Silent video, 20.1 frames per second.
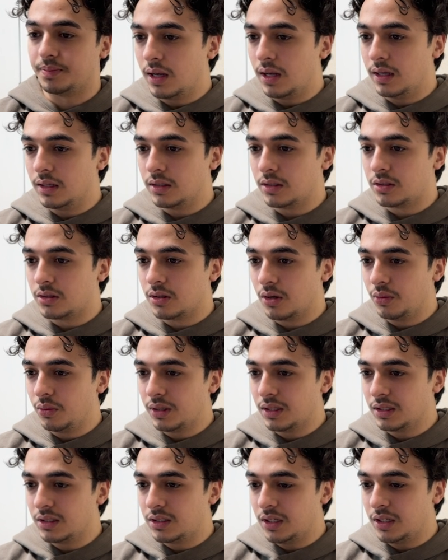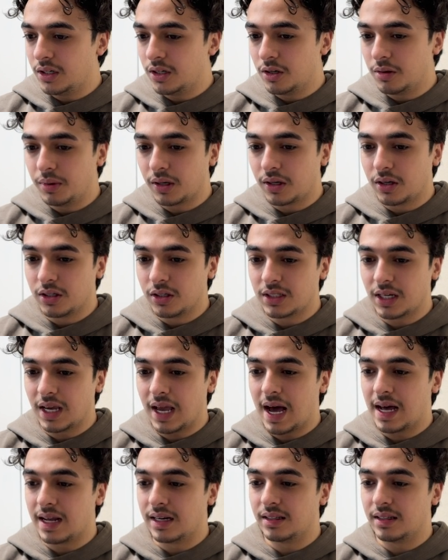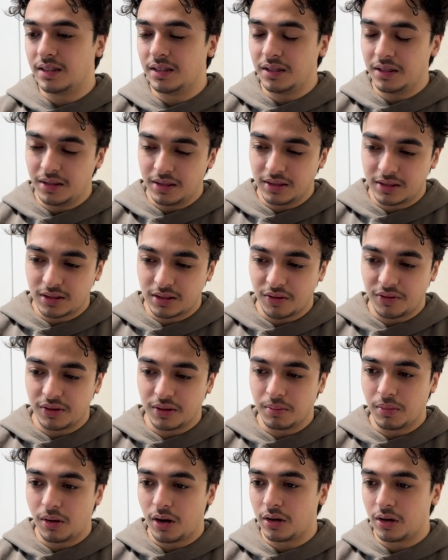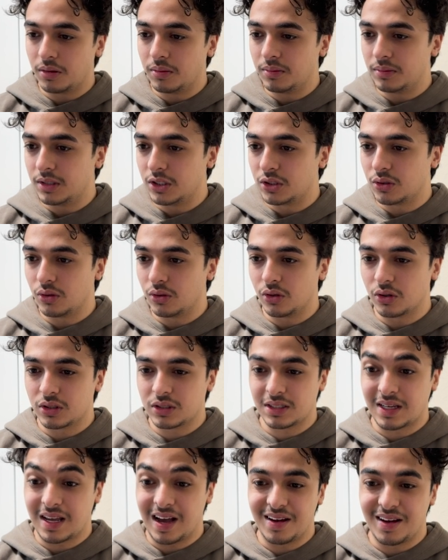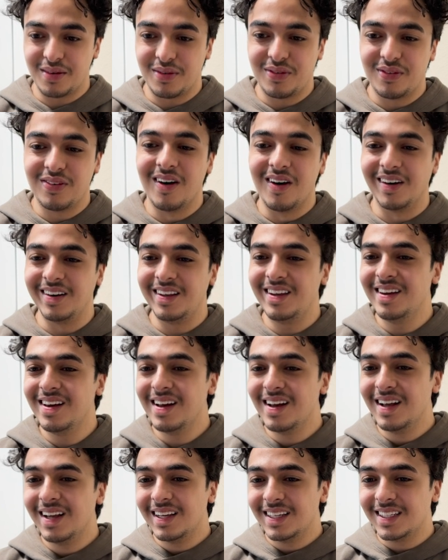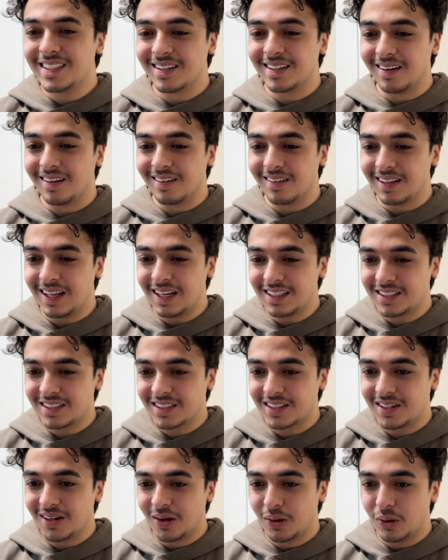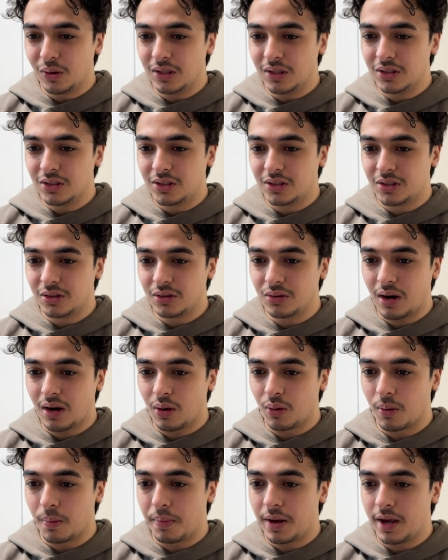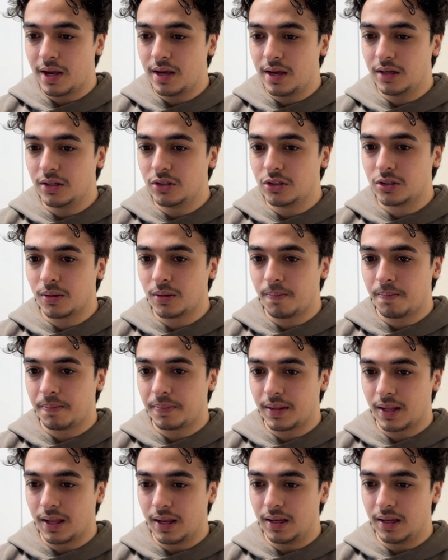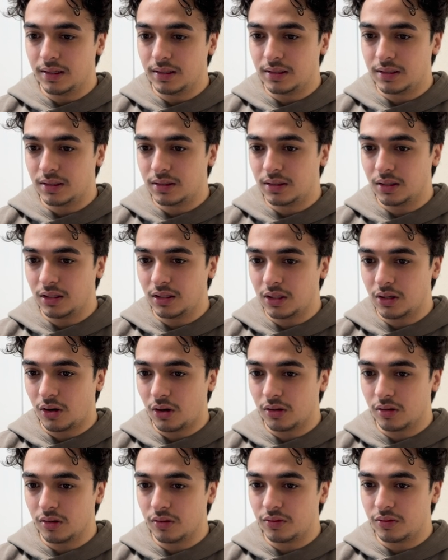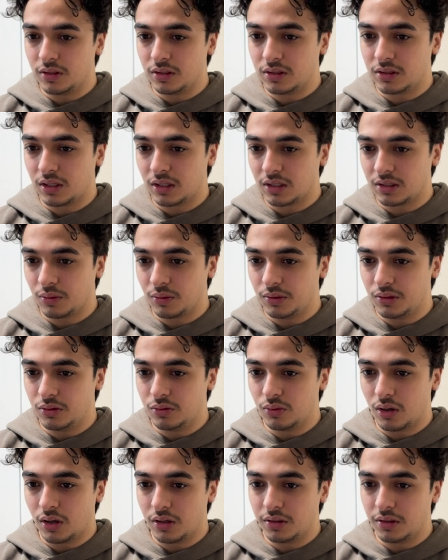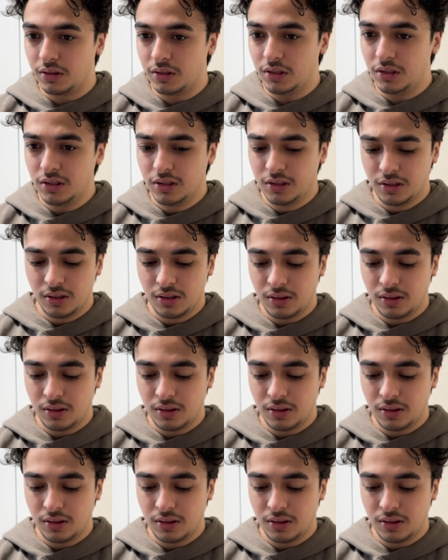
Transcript: And so we can see here, because I added the stuff in the bottom, this all looks kind of funny. So let's go into our page and delete all of these things that we do not need.